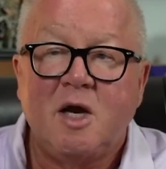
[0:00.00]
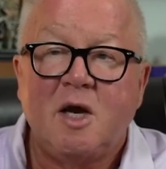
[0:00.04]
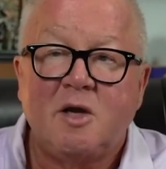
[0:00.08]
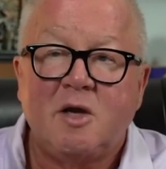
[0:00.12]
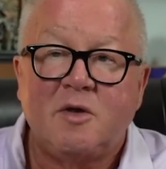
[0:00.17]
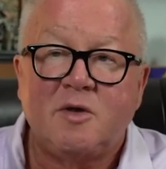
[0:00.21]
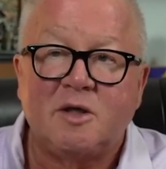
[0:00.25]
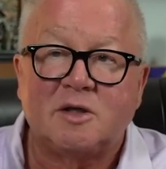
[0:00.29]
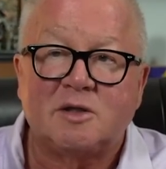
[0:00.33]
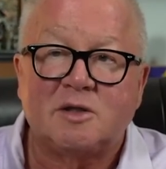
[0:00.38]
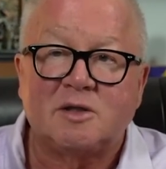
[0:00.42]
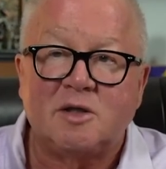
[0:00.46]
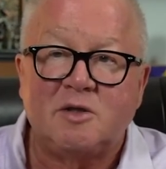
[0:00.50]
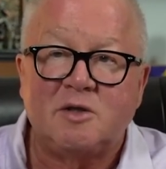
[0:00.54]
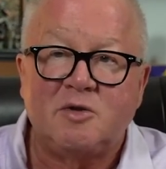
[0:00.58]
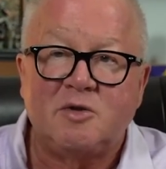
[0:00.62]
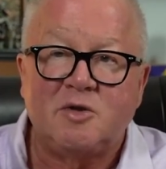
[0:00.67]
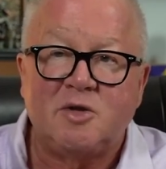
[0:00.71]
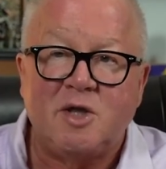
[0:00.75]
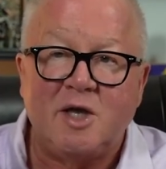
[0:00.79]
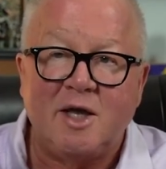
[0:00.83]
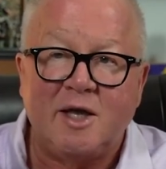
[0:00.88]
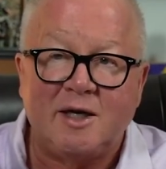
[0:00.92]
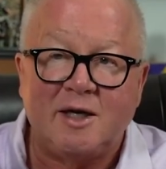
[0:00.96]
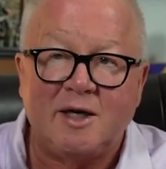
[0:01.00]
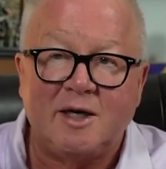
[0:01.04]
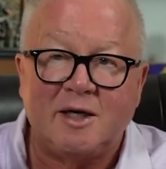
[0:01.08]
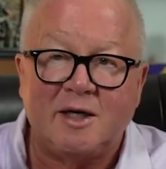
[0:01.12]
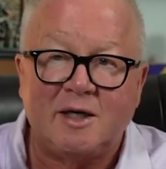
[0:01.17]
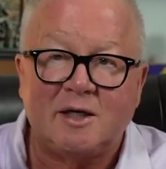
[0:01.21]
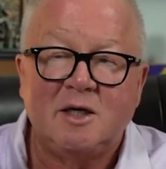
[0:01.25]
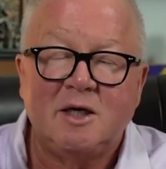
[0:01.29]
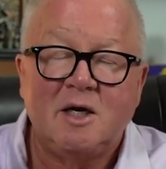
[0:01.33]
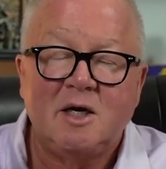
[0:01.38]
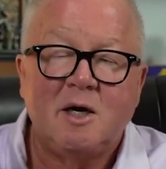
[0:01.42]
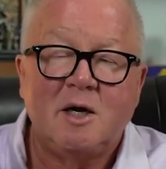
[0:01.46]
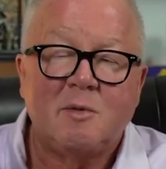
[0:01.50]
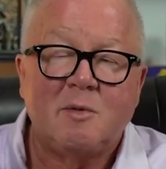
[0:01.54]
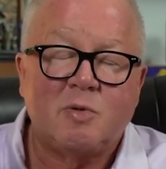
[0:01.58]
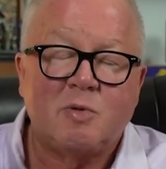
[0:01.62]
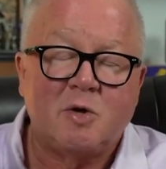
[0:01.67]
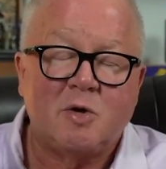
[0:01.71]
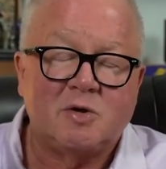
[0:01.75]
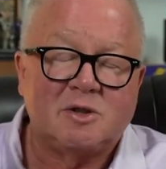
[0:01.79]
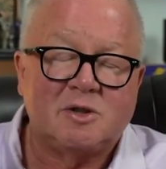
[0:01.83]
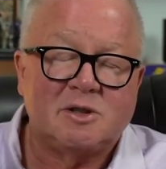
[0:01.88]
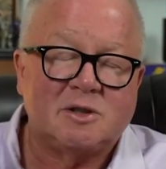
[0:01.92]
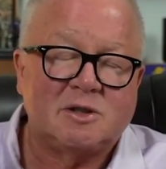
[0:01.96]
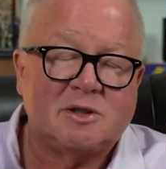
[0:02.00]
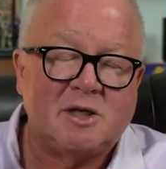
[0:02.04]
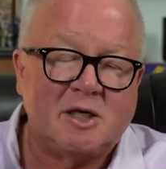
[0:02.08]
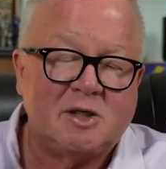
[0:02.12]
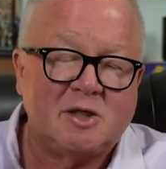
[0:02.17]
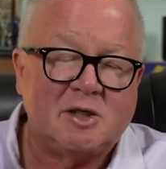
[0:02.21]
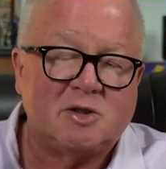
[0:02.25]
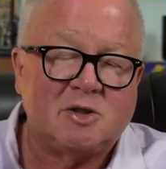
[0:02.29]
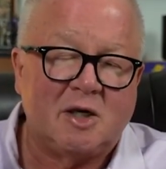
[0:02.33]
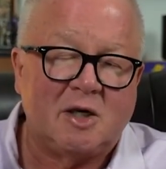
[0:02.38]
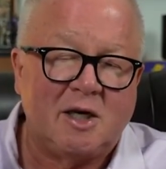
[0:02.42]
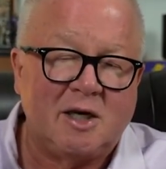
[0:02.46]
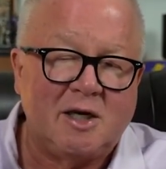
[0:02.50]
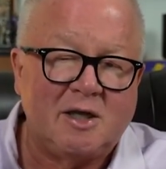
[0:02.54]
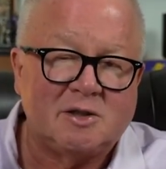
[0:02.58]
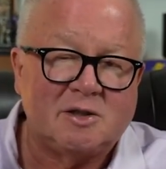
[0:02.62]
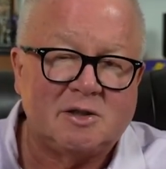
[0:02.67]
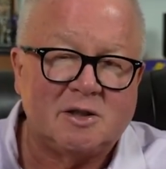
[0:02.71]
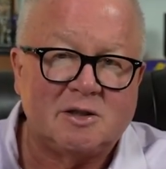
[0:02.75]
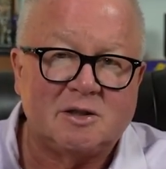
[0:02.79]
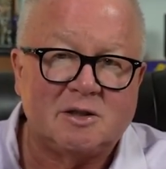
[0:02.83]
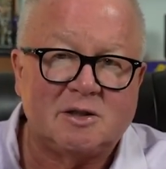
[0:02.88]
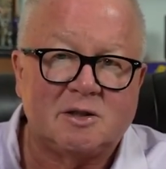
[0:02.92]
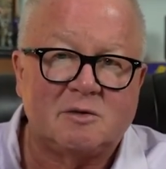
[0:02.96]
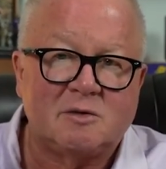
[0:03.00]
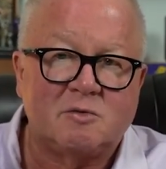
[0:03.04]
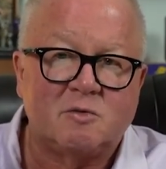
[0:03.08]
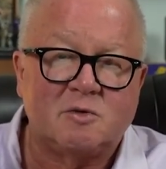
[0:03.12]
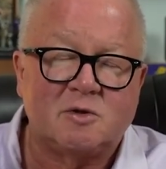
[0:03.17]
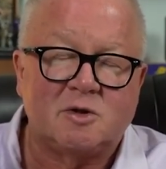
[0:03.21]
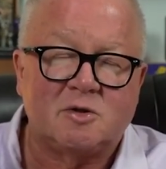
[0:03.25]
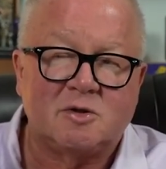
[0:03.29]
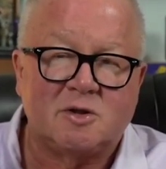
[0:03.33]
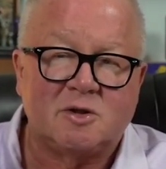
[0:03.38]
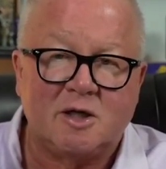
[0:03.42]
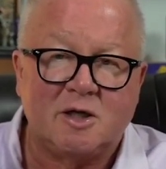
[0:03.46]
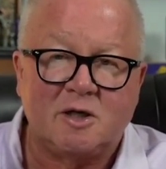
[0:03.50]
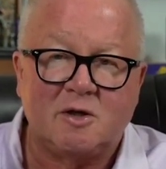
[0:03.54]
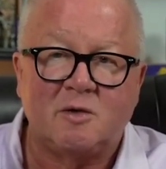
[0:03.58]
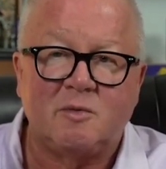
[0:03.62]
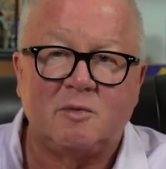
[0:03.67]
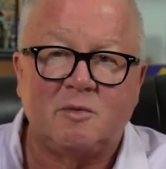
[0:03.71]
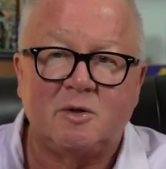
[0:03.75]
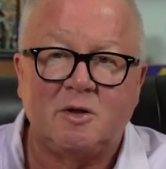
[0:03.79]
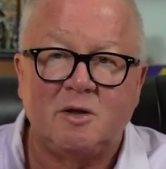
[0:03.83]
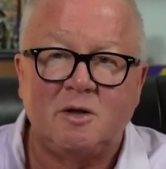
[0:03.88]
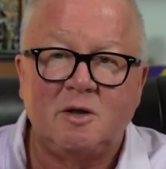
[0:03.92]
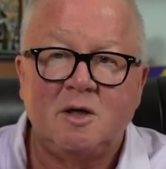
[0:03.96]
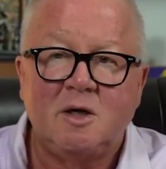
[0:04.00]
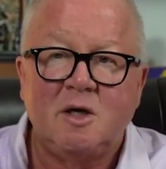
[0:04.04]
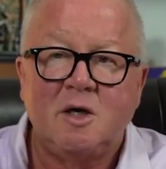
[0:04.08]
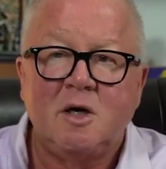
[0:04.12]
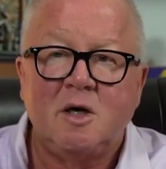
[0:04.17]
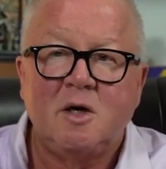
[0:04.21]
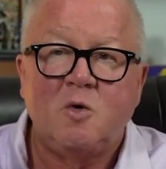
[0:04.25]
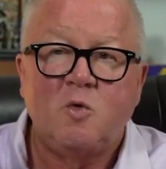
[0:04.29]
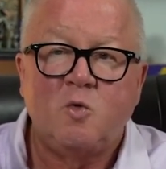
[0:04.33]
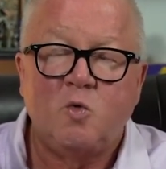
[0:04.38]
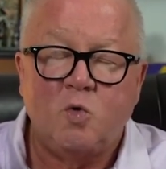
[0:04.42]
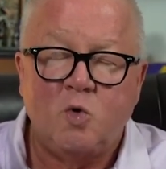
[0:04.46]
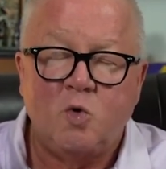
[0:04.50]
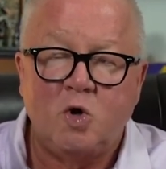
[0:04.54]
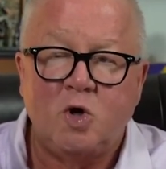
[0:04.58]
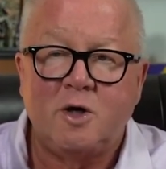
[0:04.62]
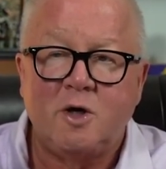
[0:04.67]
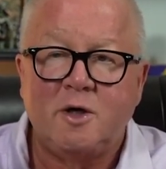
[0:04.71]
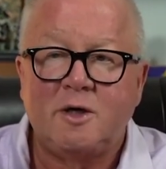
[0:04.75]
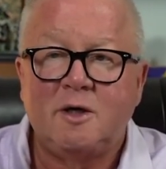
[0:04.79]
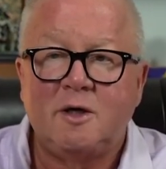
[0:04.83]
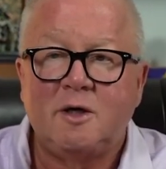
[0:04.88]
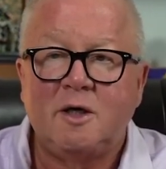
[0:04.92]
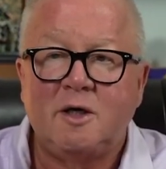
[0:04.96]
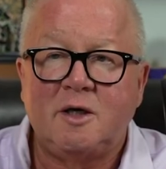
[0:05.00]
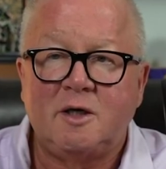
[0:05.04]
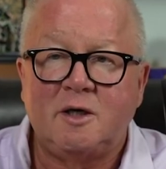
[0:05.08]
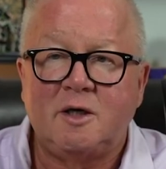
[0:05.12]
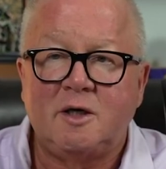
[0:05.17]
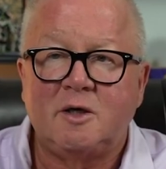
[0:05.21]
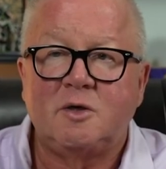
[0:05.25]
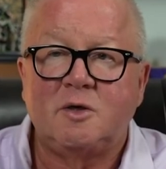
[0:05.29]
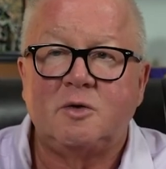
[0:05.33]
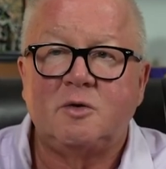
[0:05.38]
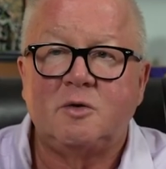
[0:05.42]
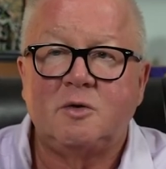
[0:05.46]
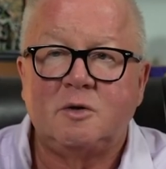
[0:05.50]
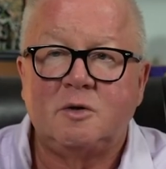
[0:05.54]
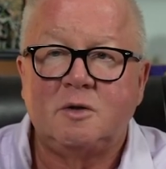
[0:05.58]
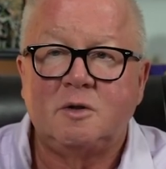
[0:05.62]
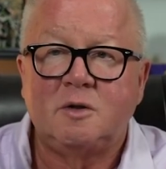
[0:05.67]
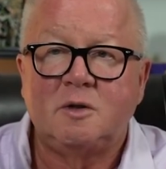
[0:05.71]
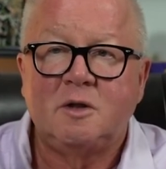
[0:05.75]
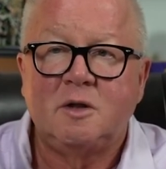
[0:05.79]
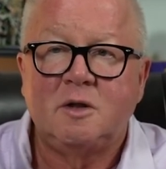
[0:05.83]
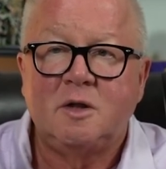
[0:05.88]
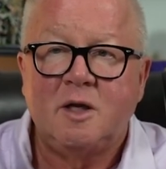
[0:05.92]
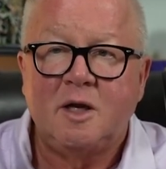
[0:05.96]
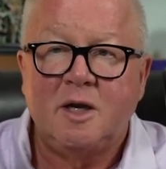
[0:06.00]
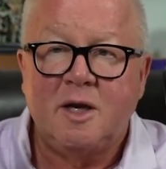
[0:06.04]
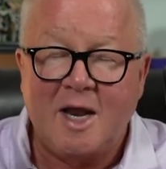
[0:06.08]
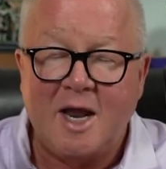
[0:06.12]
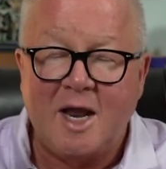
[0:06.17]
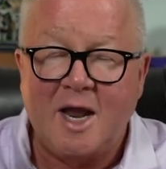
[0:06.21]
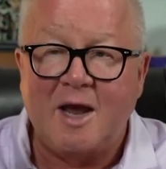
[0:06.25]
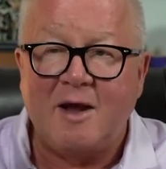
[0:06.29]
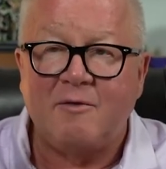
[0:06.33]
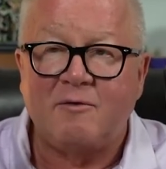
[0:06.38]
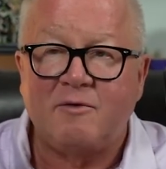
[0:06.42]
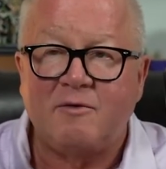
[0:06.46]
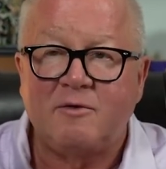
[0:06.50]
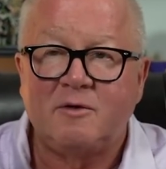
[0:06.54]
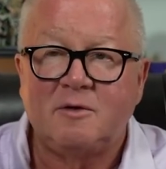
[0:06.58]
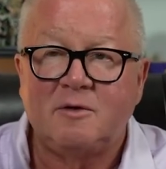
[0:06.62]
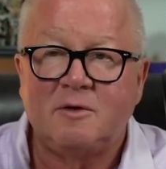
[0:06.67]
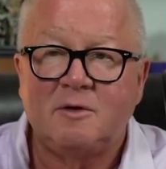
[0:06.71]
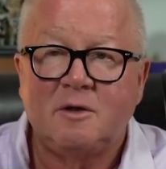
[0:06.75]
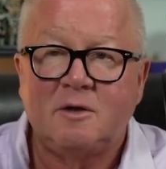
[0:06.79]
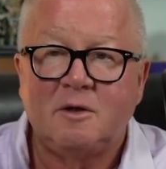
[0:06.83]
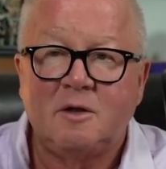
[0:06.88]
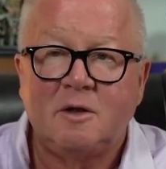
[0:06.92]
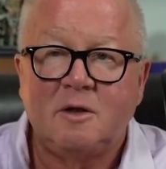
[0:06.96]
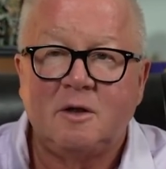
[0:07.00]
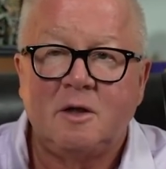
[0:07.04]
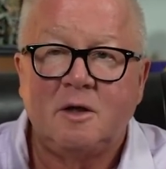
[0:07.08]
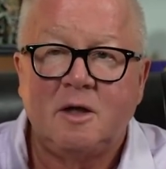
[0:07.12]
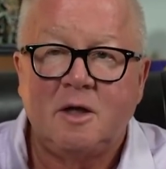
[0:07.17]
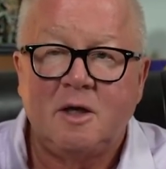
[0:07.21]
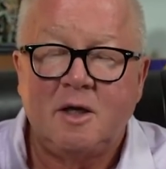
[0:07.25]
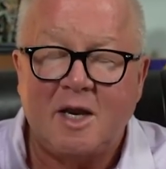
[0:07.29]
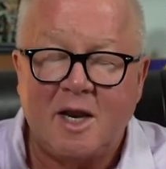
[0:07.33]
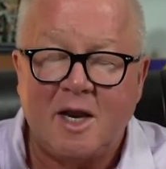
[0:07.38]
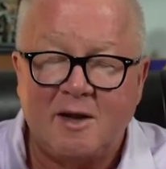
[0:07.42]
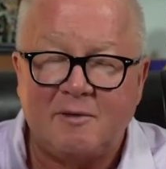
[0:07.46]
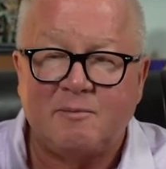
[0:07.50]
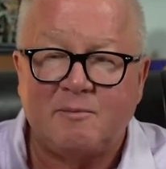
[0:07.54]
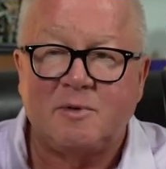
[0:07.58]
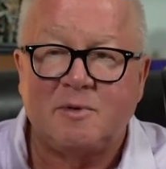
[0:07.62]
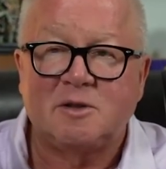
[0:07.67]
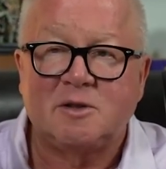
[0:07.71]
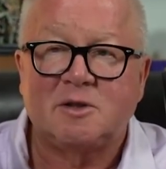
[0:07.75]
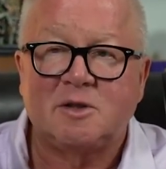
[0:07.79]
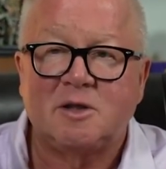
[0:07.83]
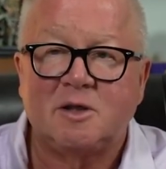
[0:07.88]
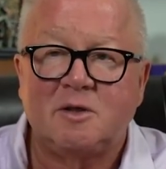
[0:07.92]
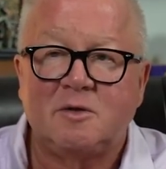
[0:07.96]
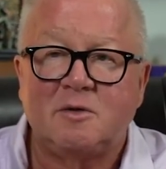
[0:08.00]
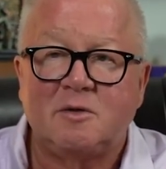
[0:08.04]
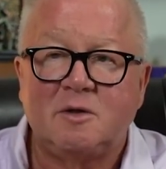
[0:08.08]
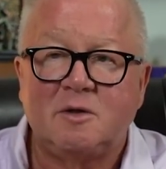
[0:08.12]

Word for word: The synthetic progestational agents, which are terrible, would and do and have been shown.